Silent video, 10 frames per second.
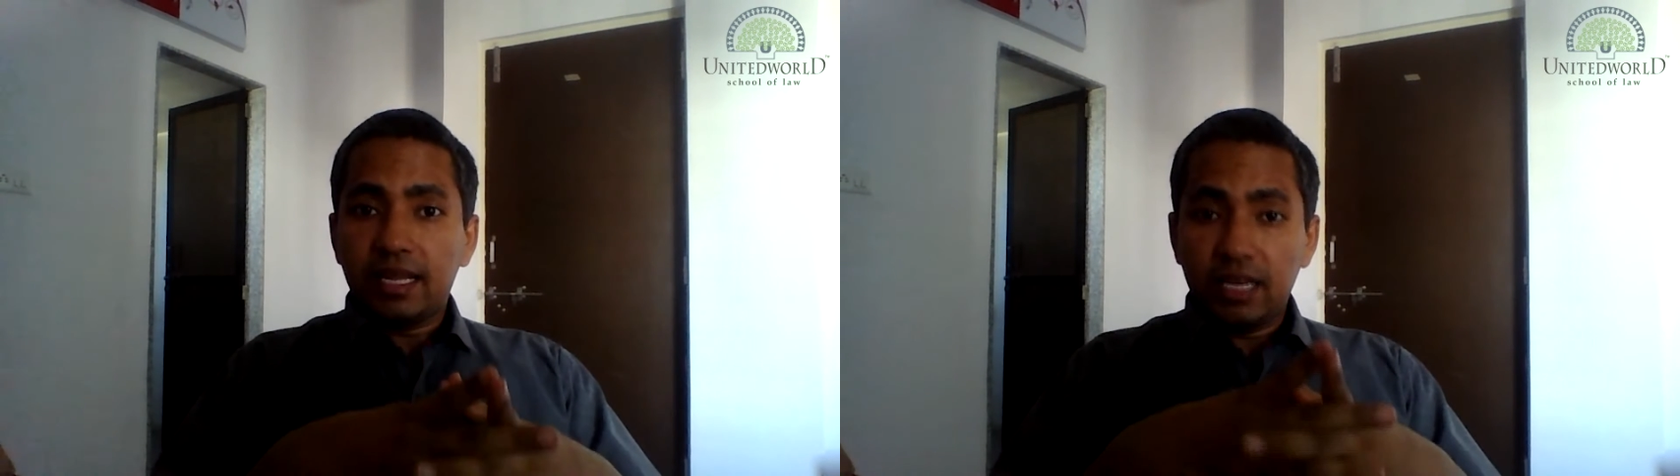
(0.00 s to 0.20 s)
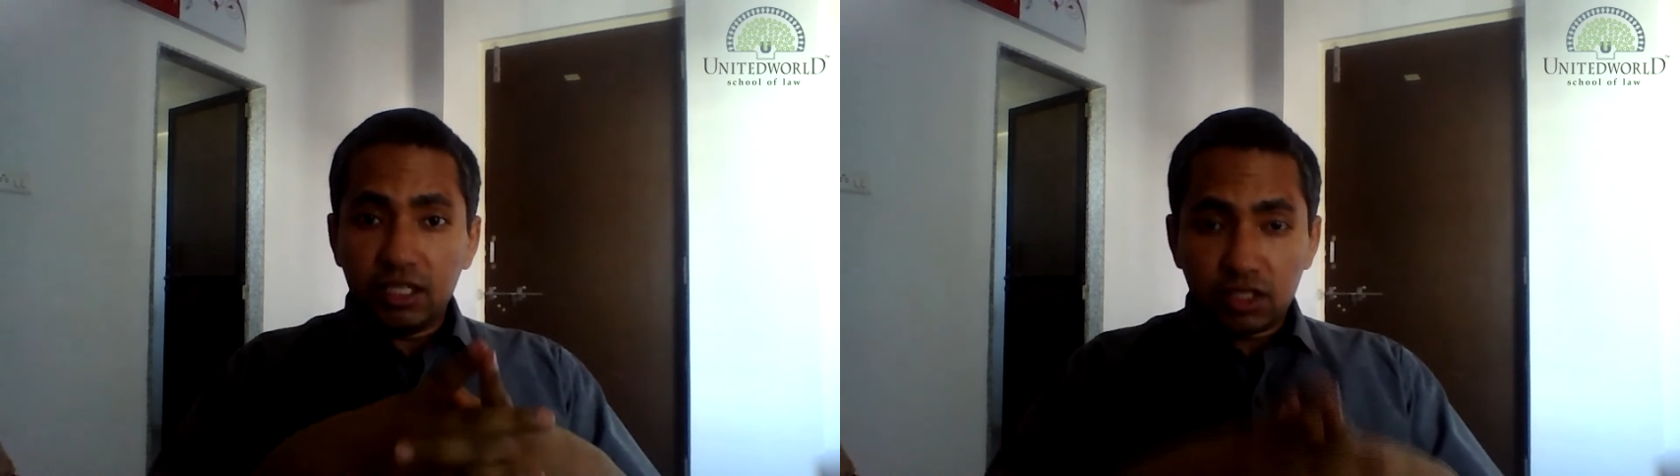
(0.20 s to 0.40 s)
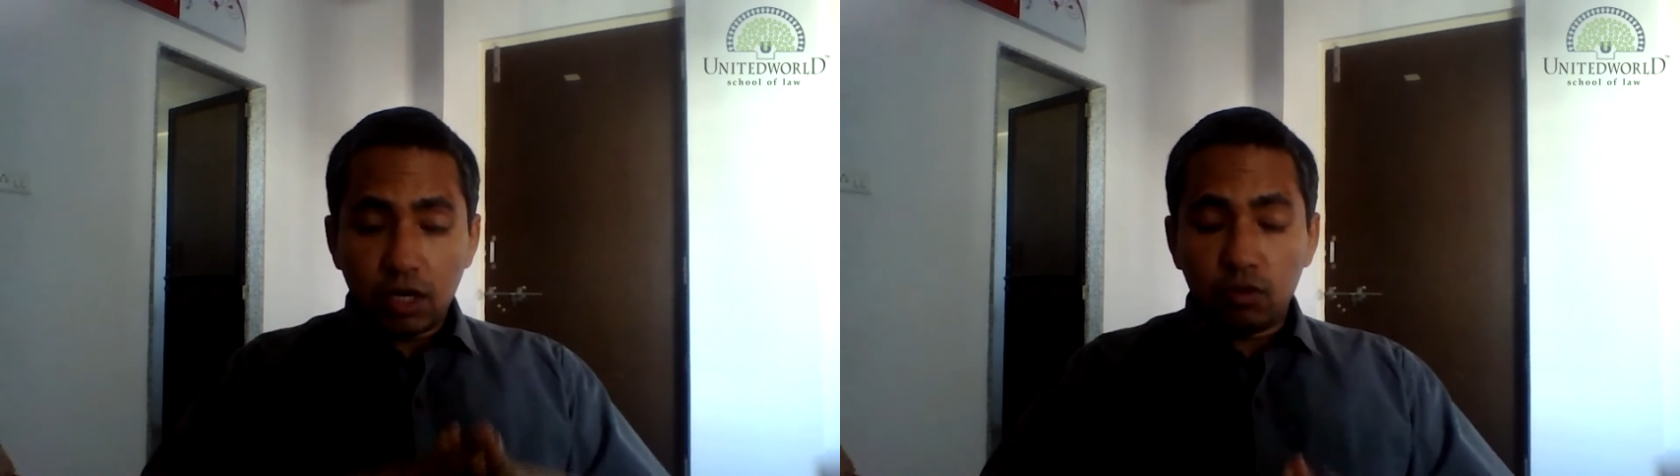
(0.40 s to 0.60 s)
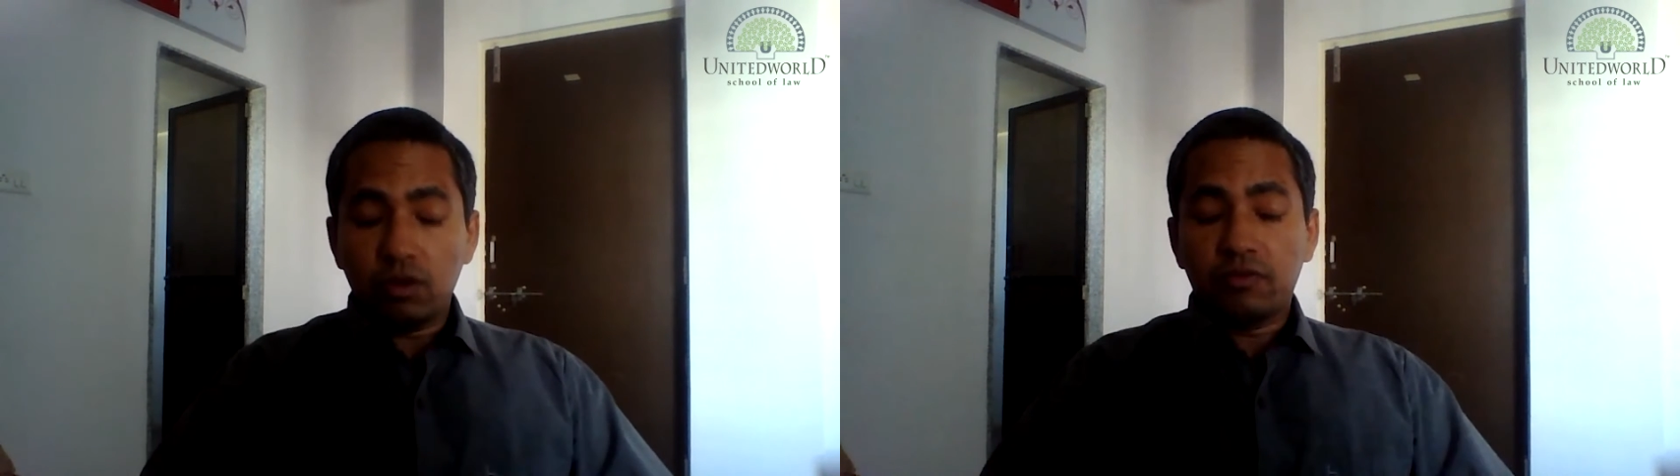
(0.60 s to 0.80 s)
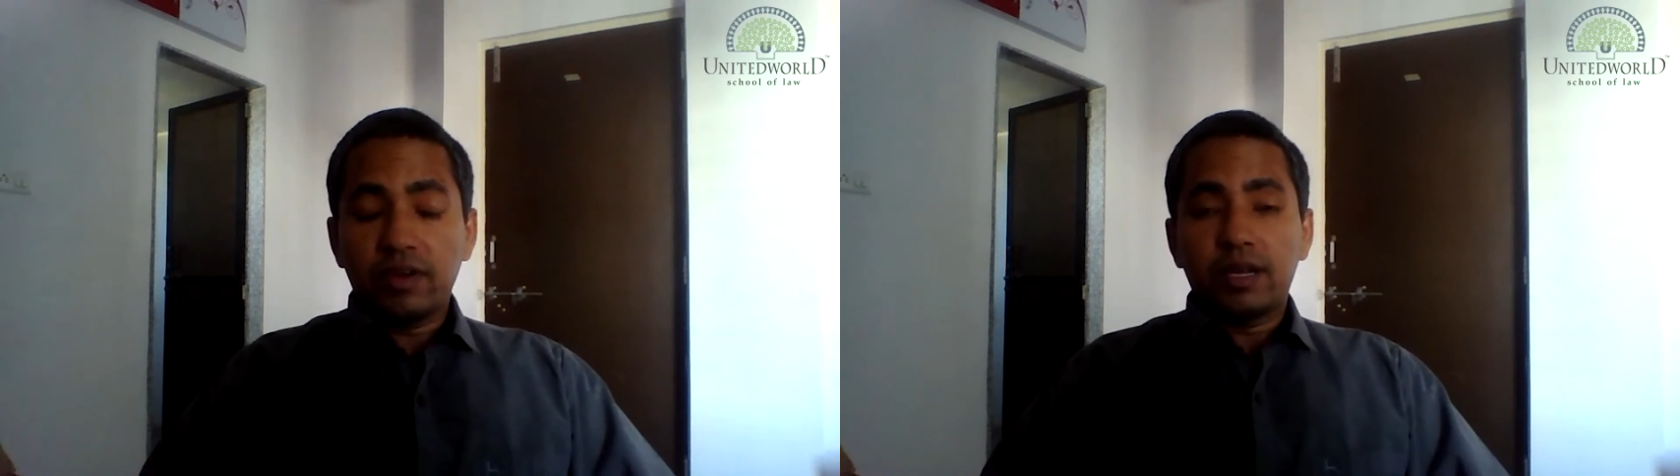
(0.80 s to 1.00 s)
literal rule
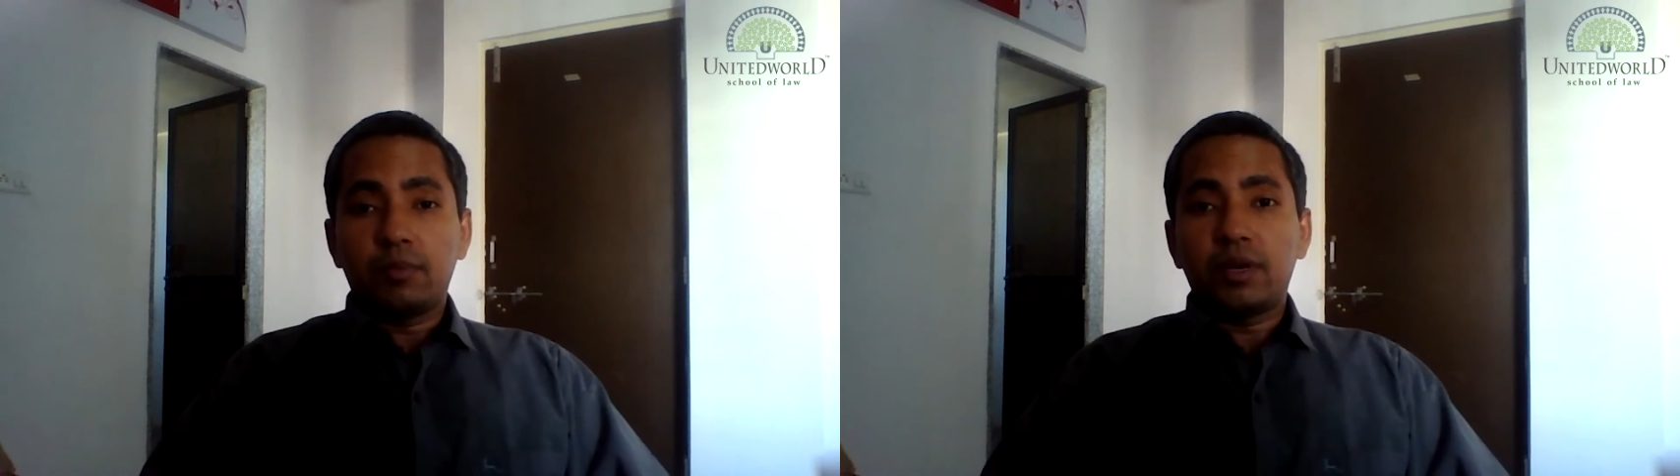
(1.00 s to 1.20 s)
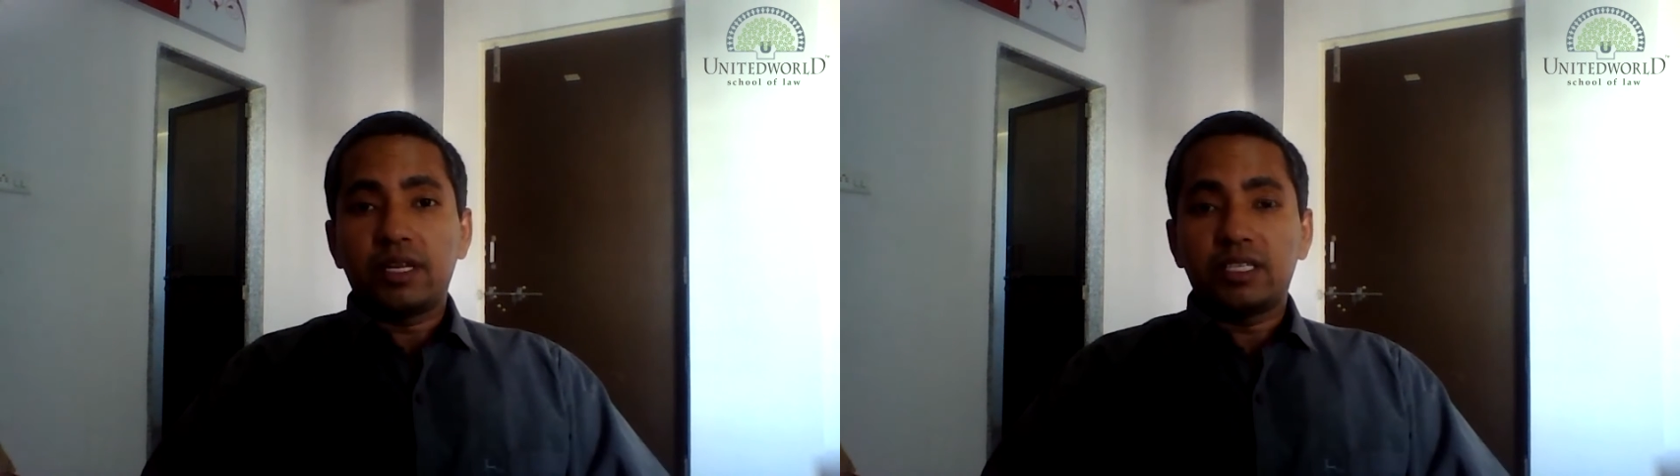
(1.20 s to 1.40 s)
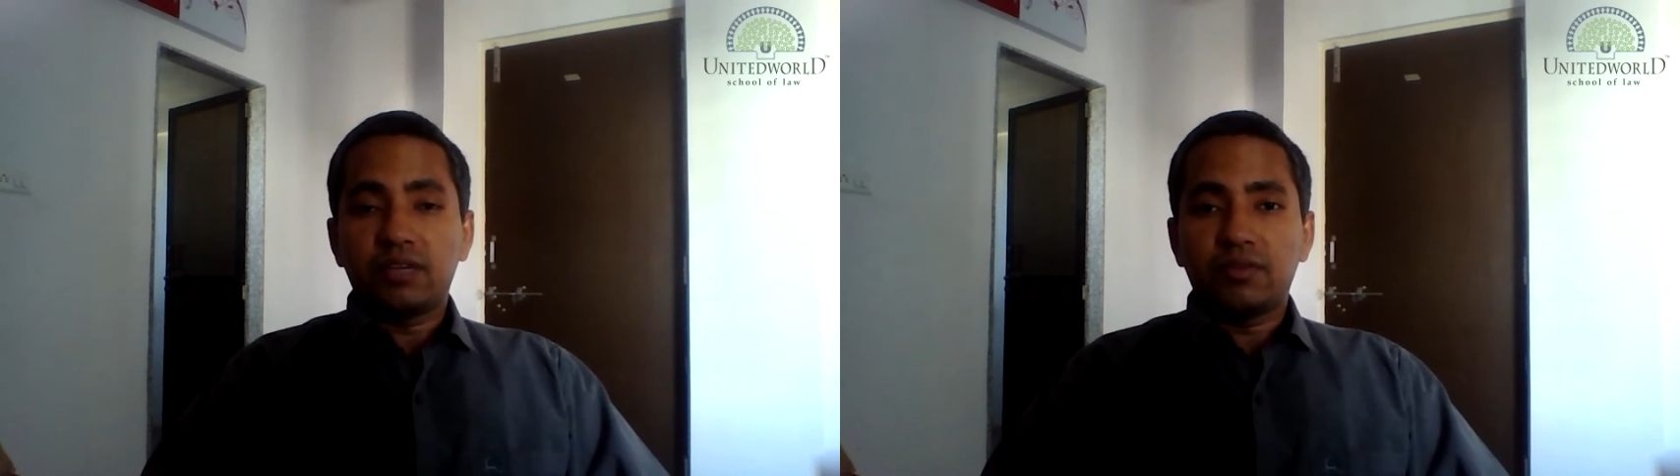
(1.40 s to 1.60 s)
of interpretation,